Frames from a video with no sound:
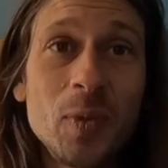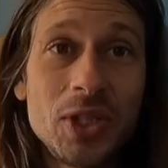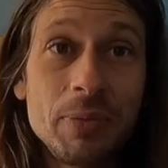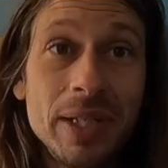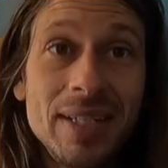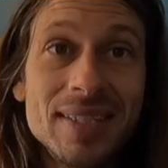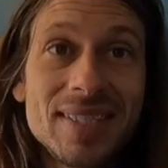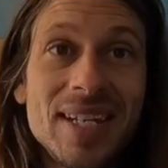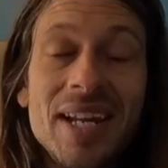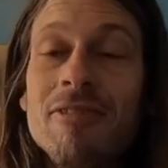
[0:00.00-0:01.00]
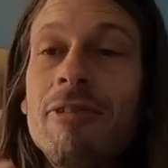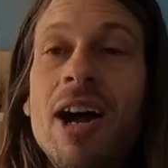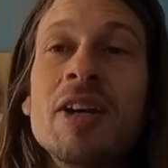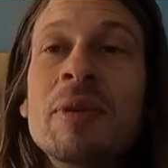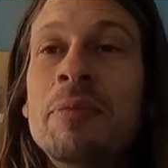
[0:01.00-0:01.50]
which means
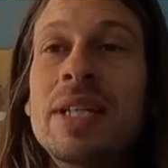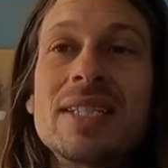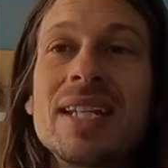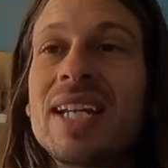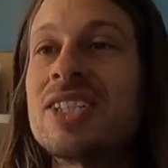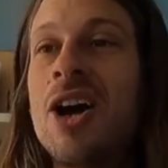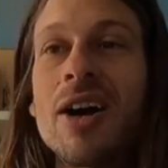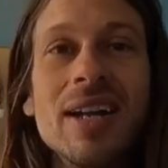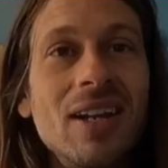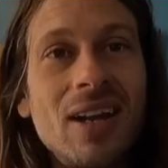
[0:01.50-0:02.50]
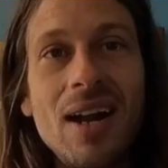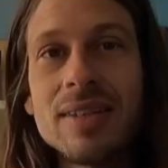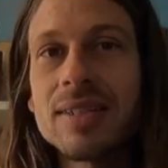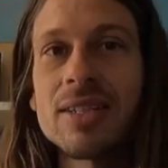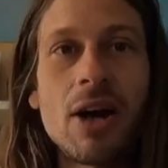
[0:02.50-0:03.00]
Vagmi means like talking a
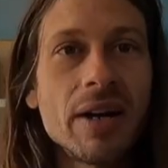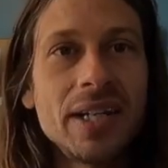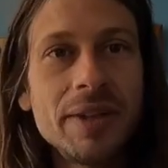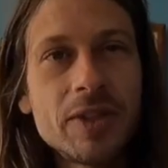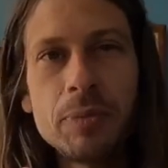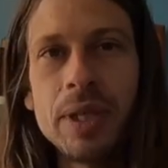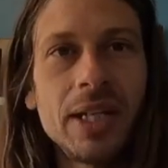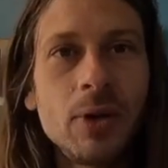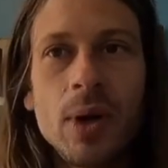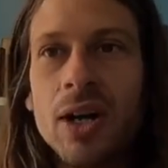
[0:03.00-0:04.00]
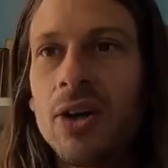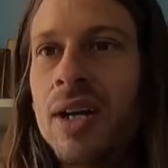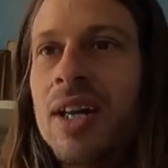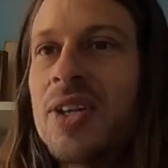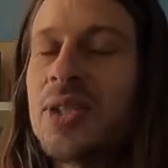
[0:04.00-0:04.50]
lot, talkative, speaking
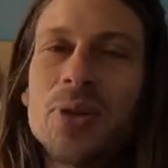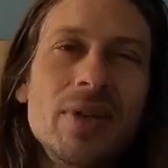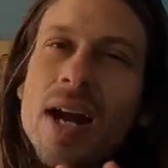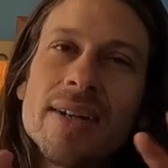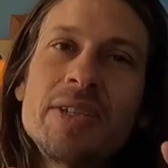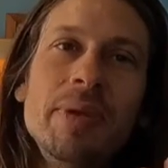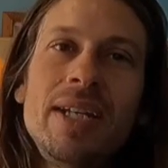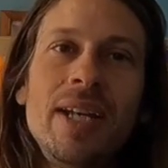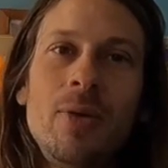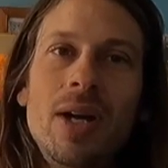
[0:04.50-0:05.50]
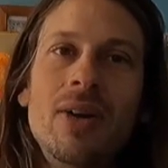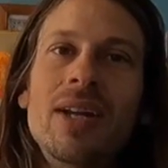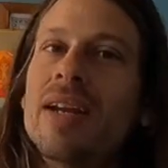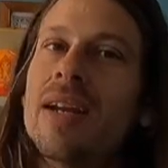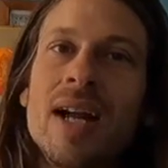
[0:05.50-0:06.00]
well. So not speaking well,
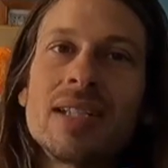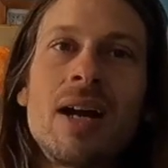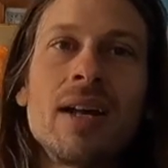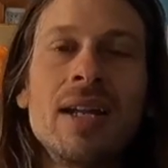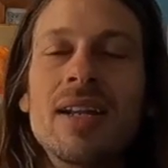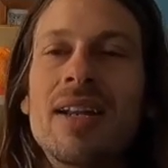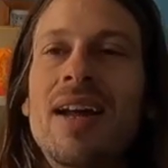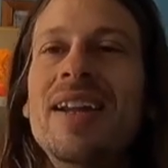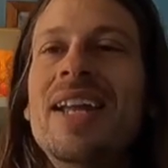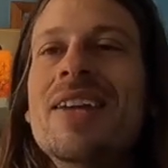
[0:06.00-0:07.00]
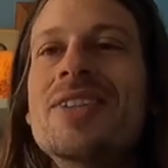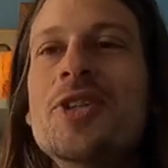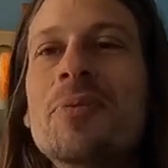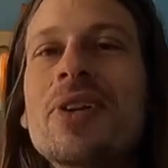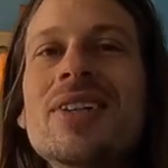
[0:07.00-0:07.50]
not talking a lot.
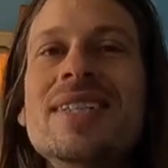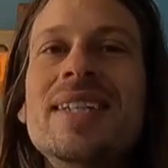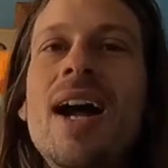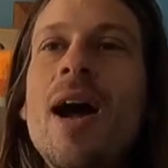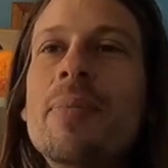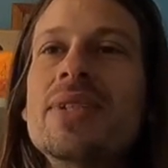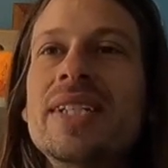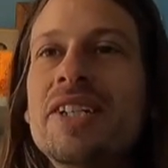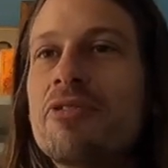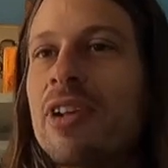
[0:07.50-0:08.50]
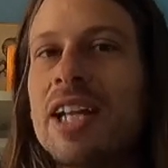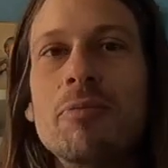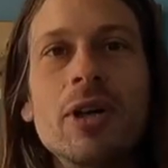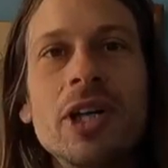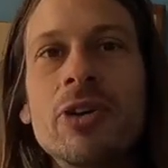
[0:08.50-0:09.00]
Jupiter is the opposite of
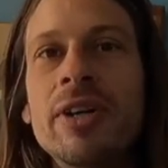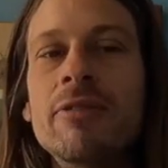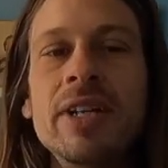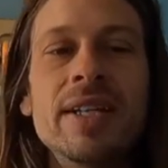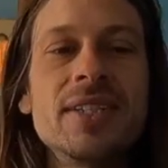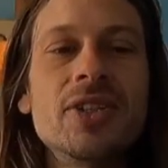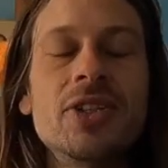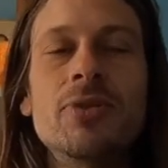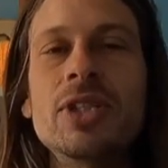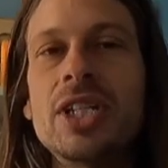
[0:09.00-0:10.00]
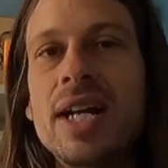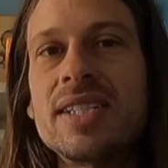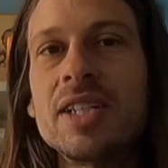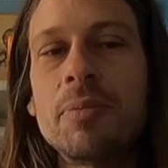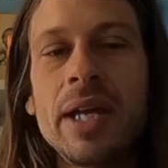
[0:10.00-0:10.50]
like Mercury or Venus or the
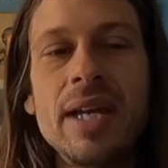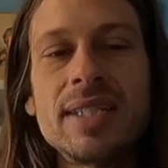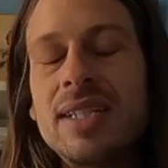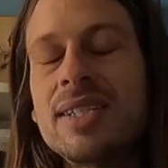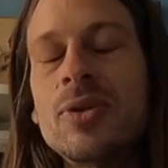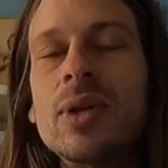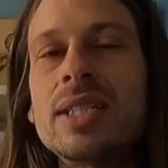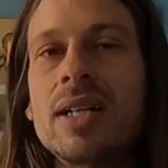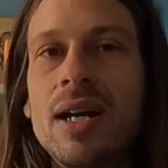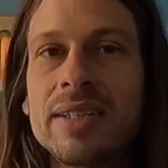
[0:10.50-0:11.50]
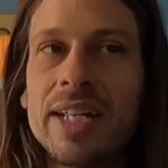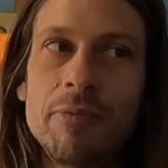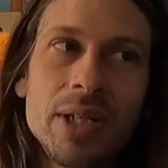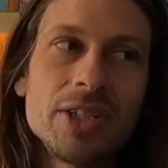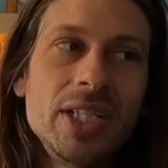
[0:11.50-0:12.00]
Rajasic planets. He doesn't want to talk
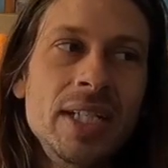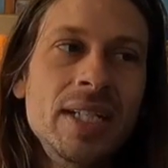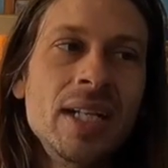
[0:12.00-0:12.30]
that much.